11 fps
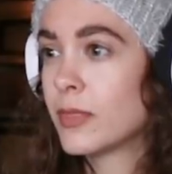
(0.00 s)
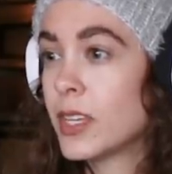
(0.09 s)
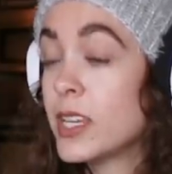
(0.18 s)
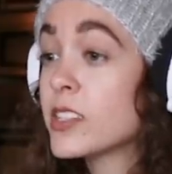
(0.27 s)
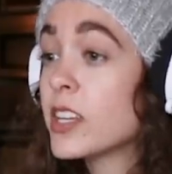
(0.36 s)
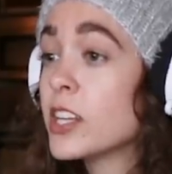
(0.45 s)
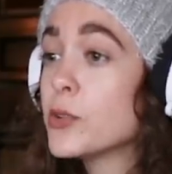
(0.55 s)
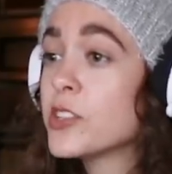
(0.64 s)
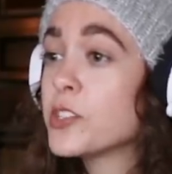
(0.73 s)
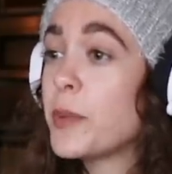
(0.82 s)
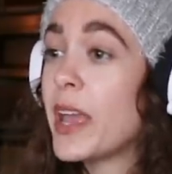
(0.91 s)
he's gonna
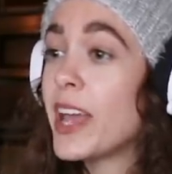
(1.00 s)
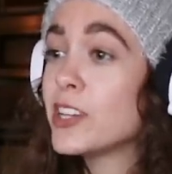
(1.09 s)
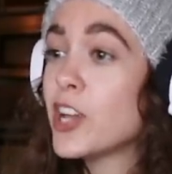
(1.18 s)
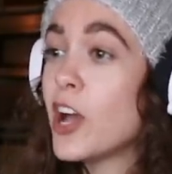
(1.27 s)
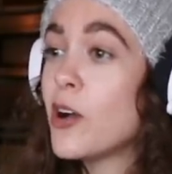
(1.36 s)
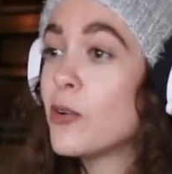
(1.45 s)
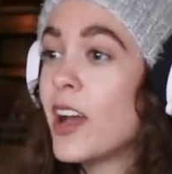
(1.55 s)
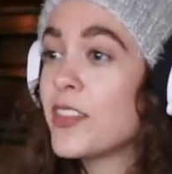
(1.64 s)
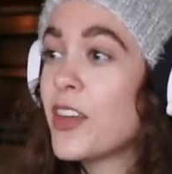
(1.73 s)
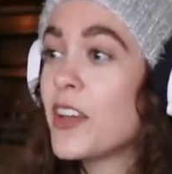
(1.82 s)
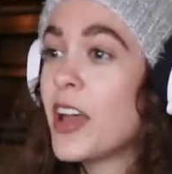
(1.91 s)
use his banjo?
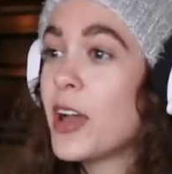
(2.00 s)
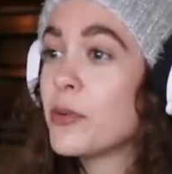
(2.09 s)
I thought that